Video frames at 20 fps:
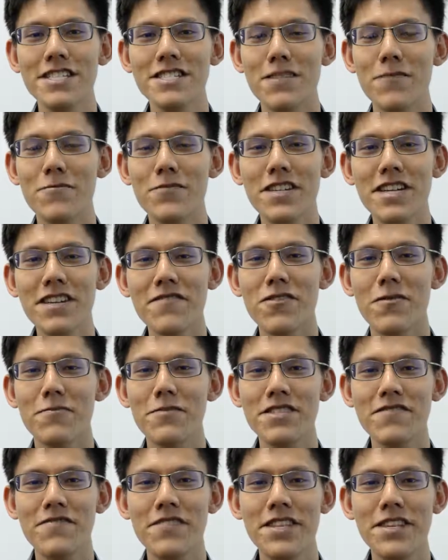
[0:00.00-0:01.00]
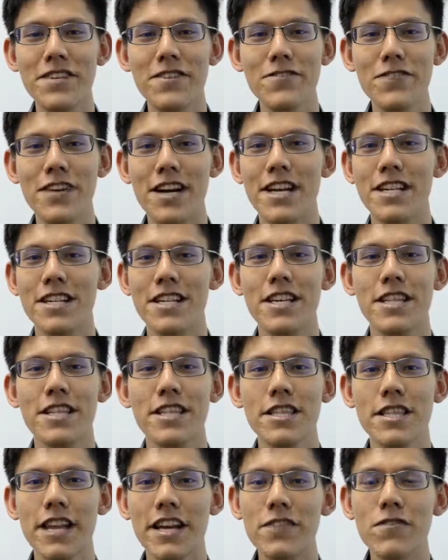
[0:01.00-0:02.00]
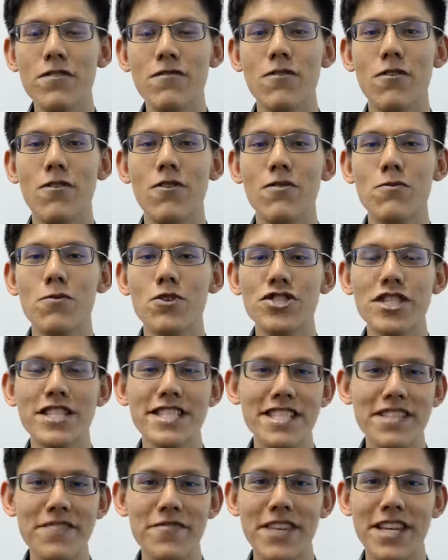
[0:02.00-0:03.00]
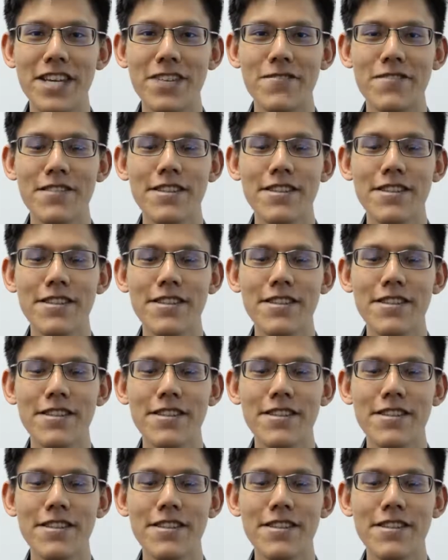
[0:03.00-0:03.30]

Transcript: something from this video, and thank you for watching this video.